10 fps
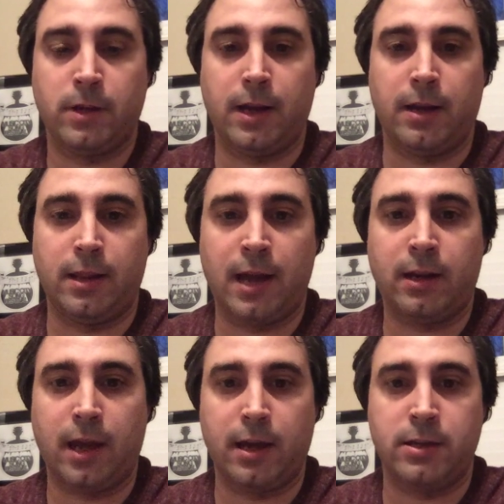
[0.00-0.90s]
And in that
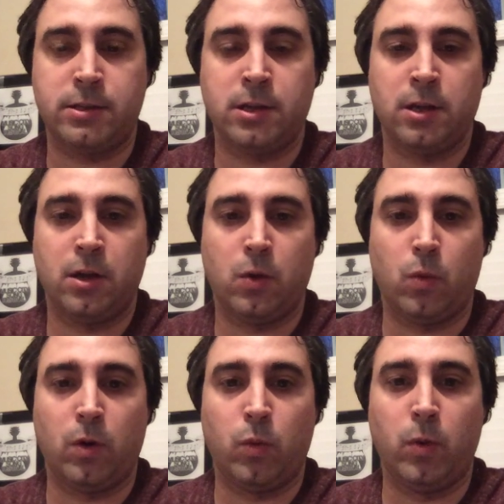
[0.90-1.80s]
case,
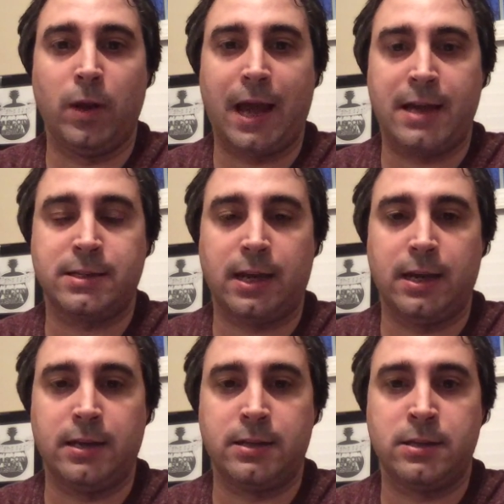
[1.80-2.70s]
what we will ask
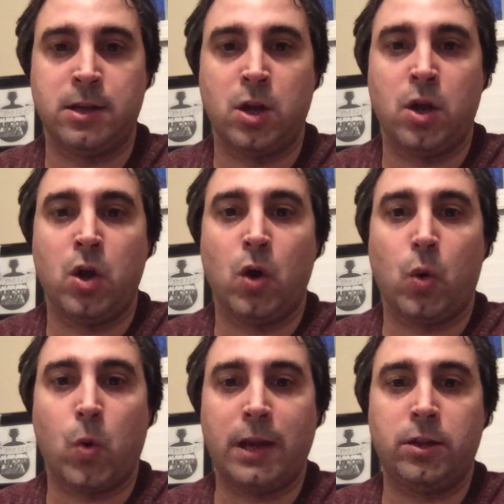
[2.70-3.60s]
is,
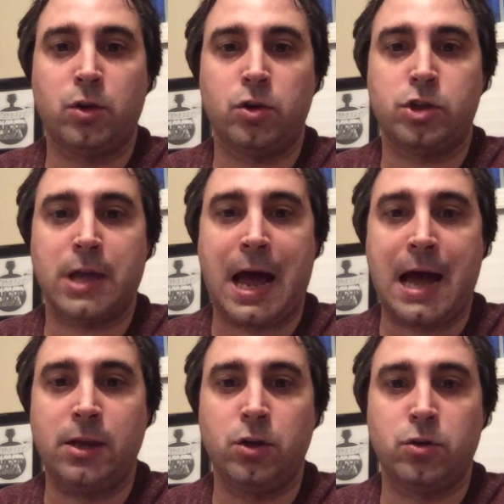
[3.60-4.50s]
¿Cuántos
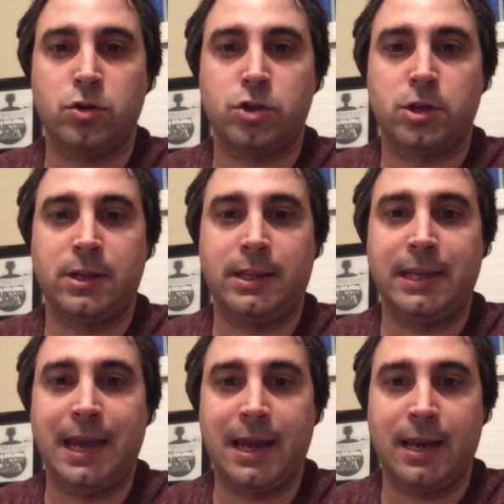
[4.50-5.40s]
años
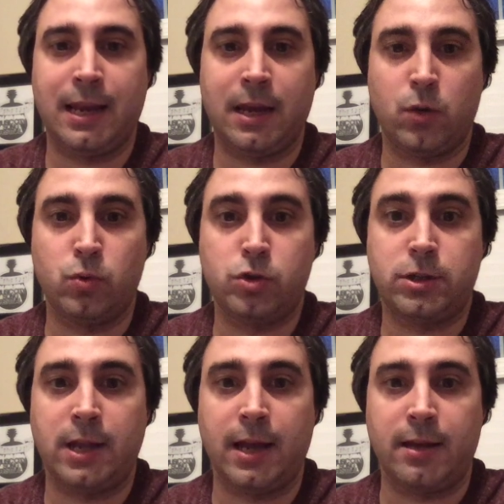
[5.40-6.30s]
tiene
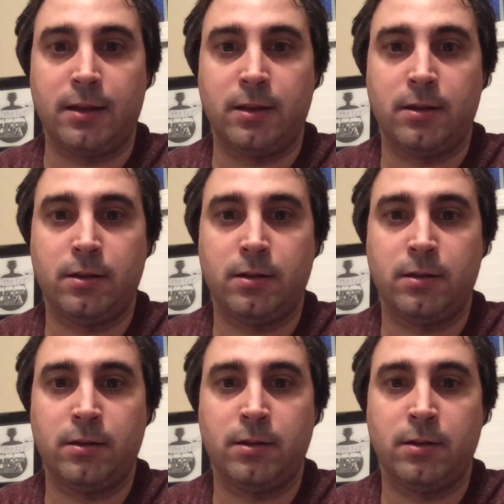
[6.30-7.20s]
usted?
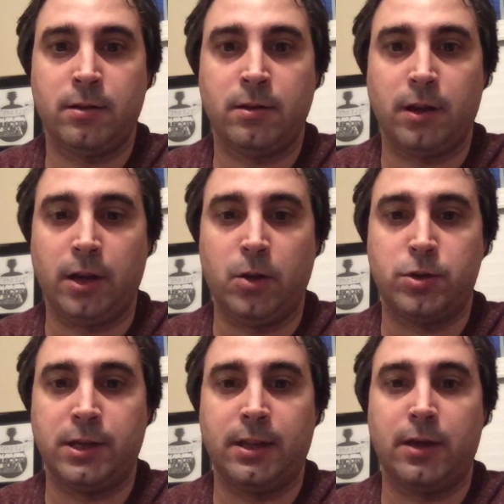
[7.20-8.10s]

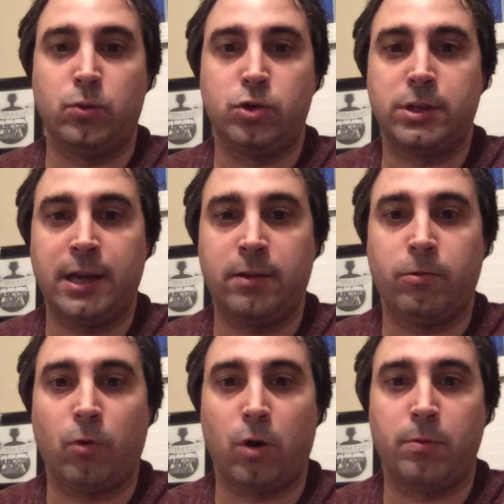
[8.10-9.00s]
Using the usted
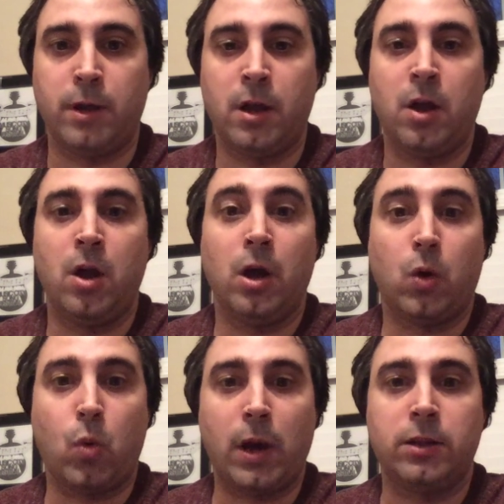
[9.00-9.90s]
form.
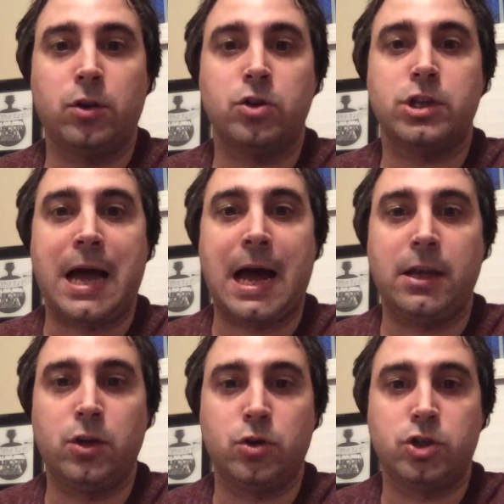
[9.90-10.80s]
¿Cuántos
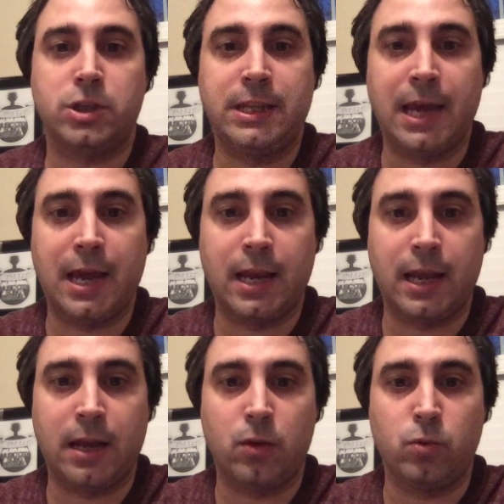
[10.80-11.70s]
años
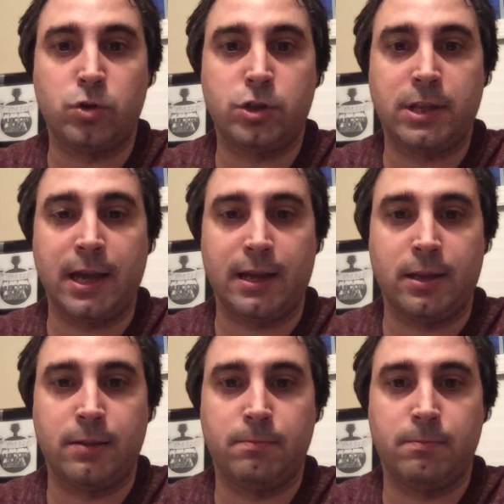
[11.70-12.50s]
tiene usted?